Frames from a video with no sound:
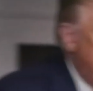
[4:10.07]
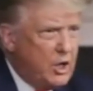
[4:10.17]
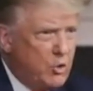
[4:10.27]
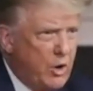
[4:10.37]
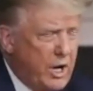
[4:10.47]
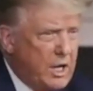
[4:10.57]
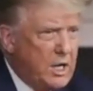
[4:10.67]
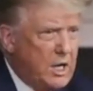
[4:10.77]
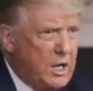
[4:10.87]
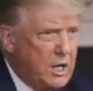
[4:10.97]
A great
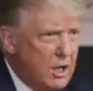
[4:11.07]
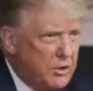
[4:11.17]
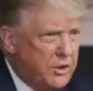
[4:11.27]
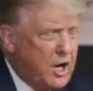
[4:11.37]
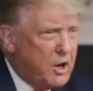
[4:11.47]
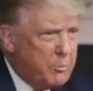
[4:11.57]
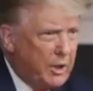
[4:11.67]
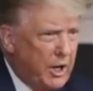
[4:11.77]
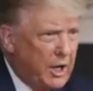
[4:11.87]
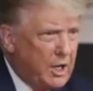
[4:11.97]
healthcare
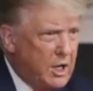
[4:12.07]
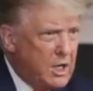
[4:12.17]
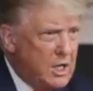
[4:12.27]
plan